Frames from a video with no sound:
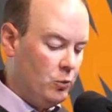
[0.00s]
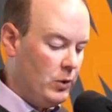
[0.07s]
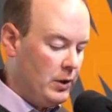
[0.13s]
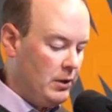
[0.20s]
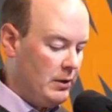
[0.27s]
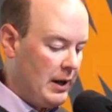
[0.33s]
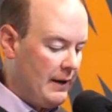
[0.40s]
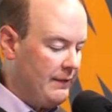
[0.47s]
we
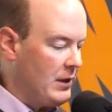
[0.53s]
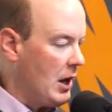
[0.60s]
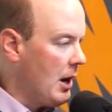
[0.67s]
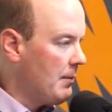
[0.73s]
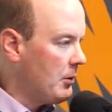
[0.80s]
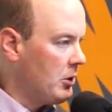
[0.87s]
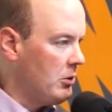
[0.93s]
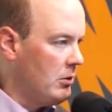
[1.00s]
do have the
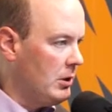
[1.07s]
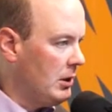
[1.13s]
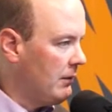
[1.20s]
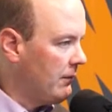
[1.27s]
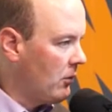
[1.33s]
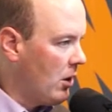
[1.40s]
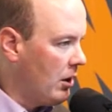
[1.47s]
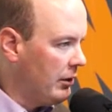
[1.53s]
opportunity
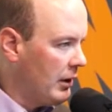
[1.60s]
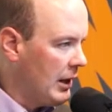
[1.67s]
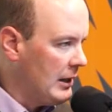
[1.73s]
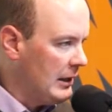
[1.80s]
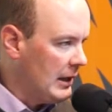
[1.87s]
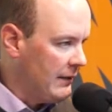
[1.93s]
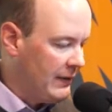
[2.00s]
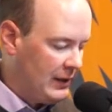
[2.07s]
for
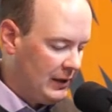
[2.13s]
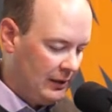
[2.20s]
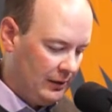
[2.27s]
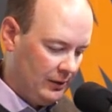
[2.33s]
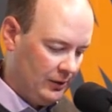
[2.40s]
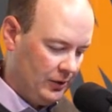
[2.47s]
online giving.